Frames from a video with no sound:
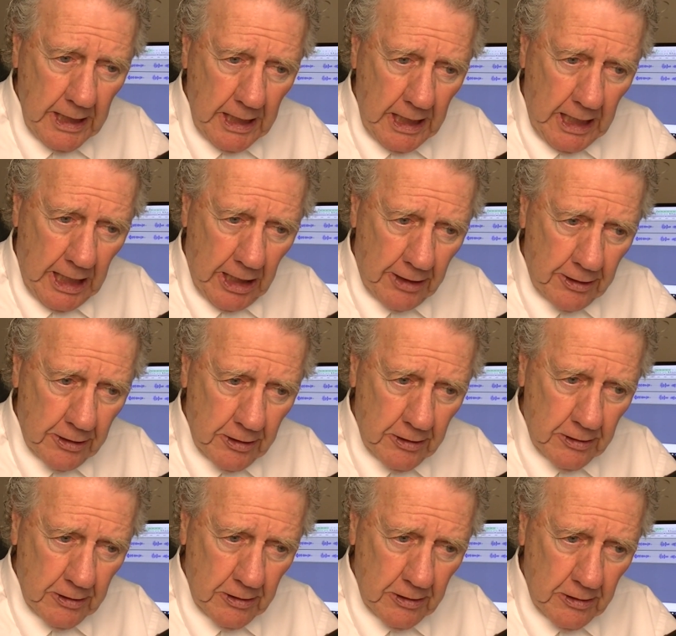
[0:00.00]
and
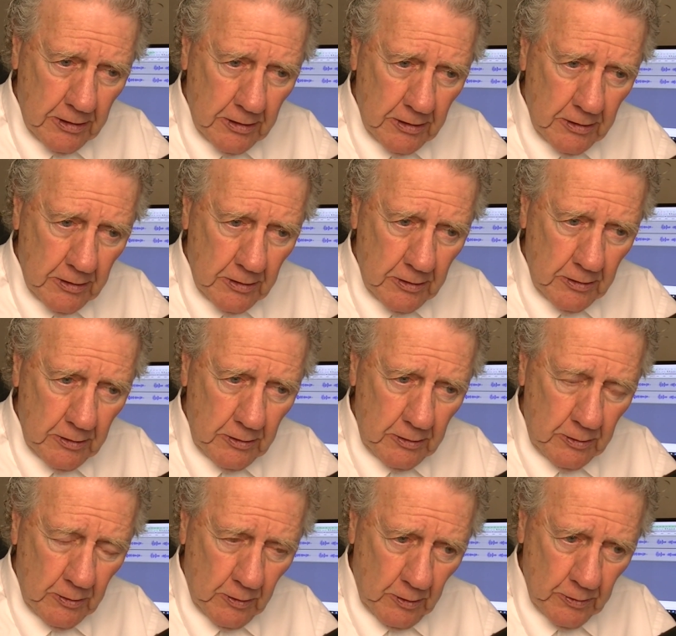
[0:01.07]

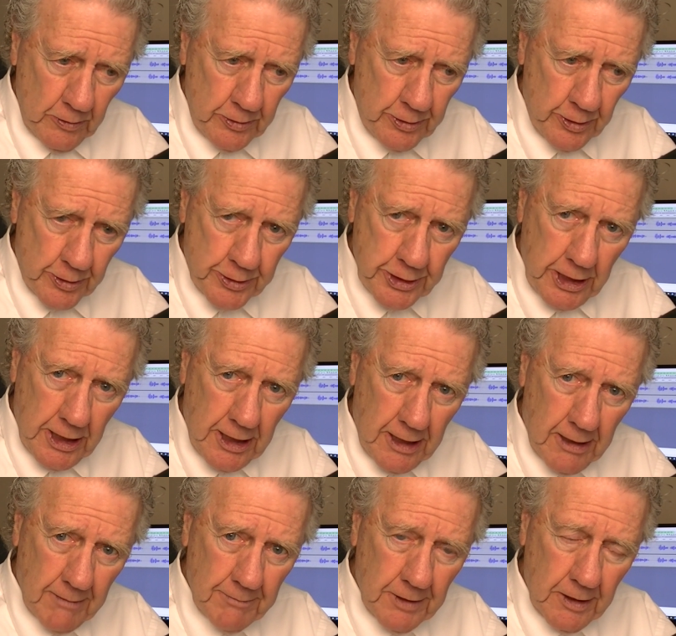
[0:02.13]
you lose your
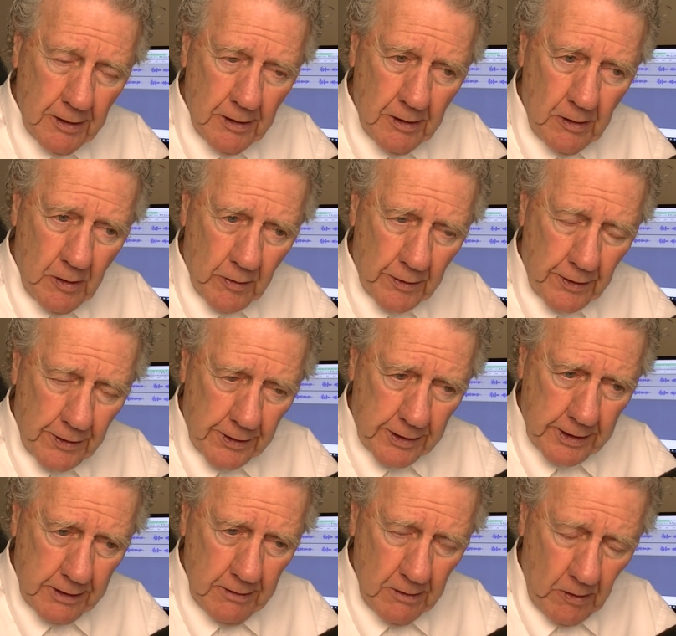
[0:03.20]
job on
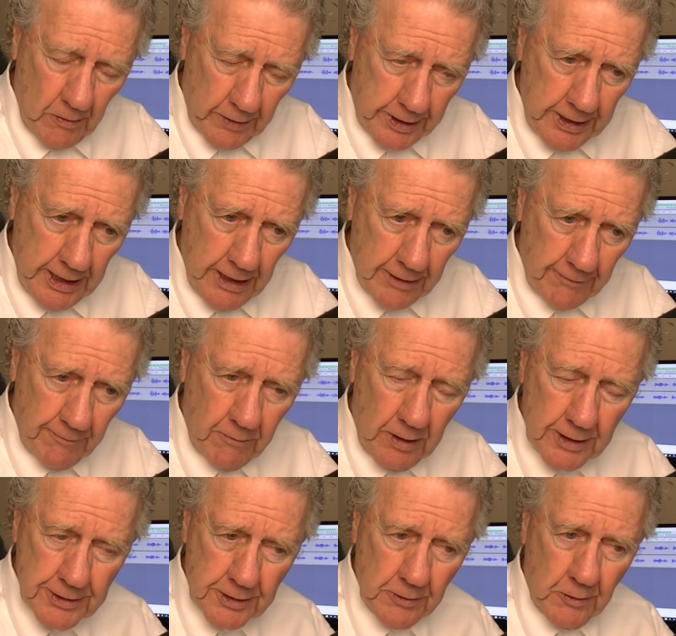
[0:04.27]
account of
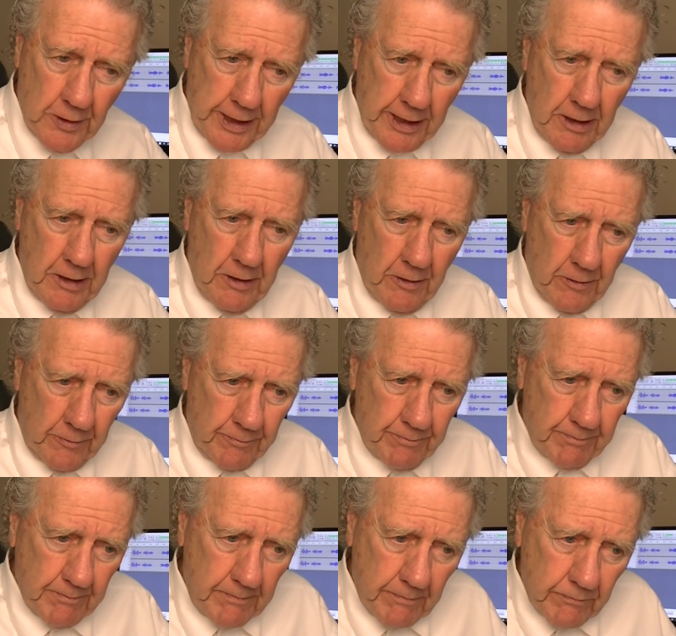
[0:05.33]
what's going on,
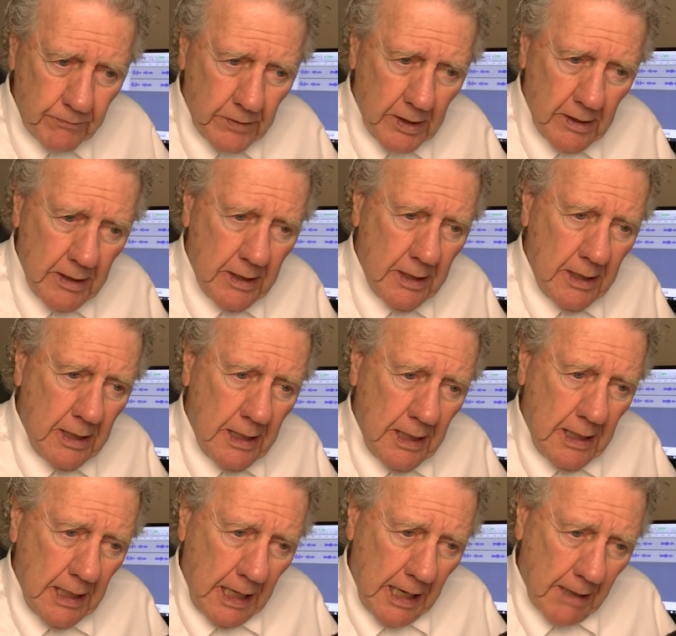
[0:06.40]

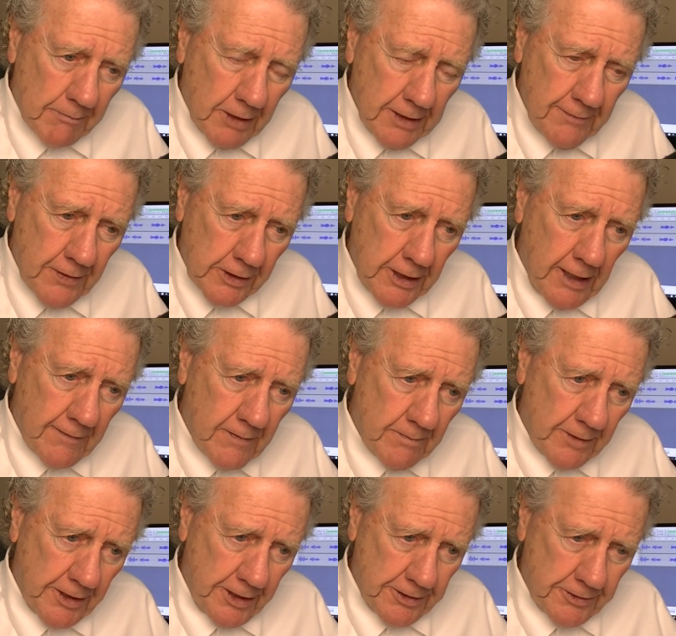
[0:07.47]
I believe the
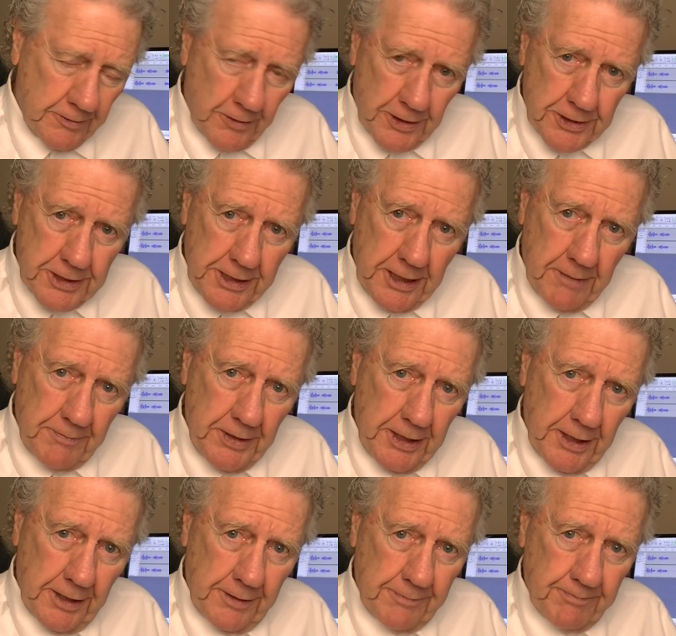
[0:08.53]
government is going to step
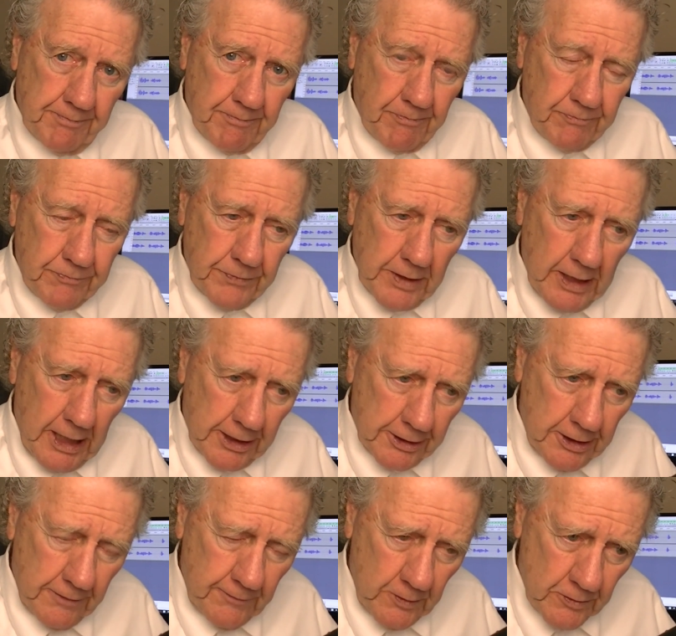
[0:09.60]
in and
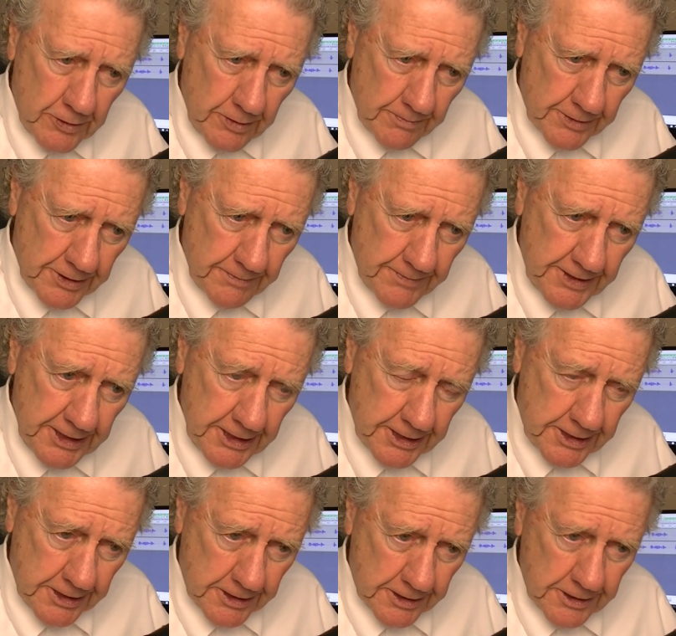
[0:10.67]
give you some
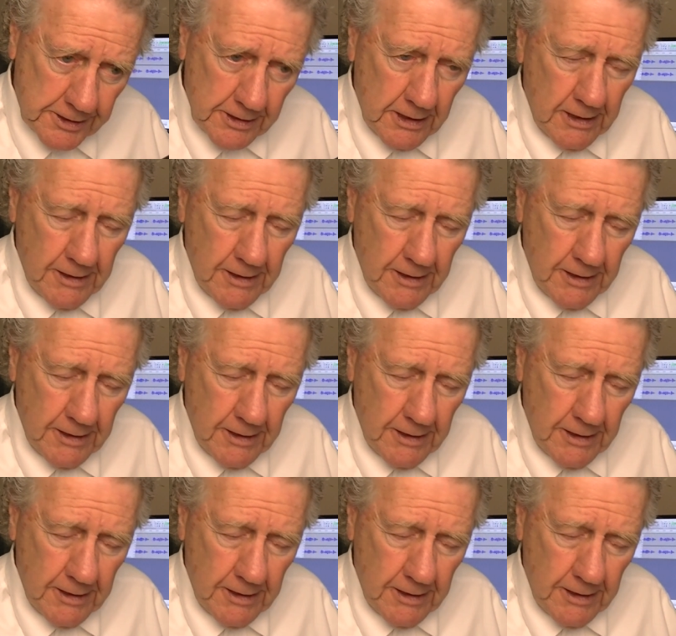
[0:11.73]
subsistence,